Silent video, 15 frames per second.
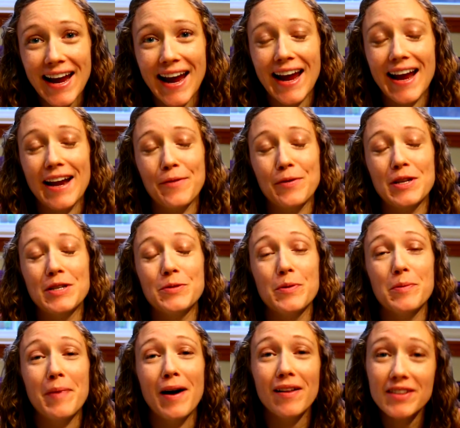and I wanted to
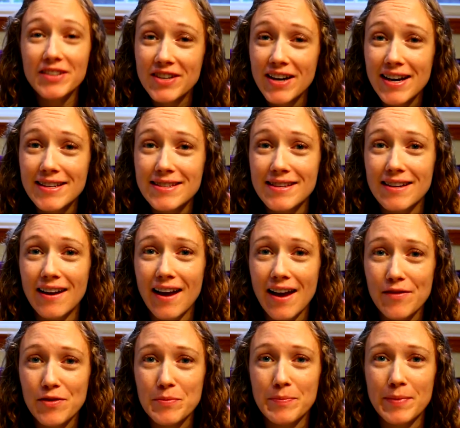apologize that I
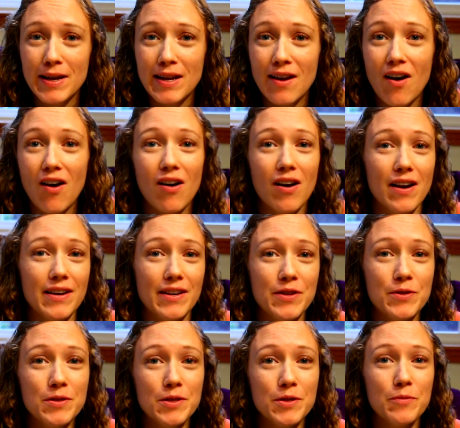haven't been on
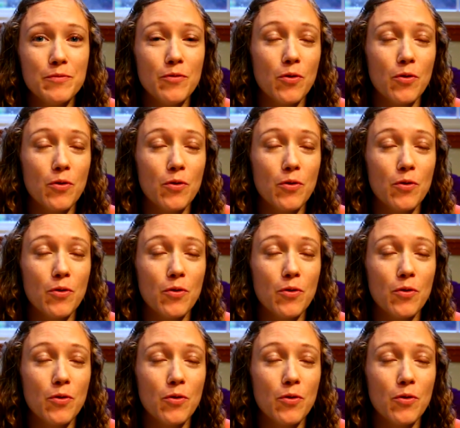YouTube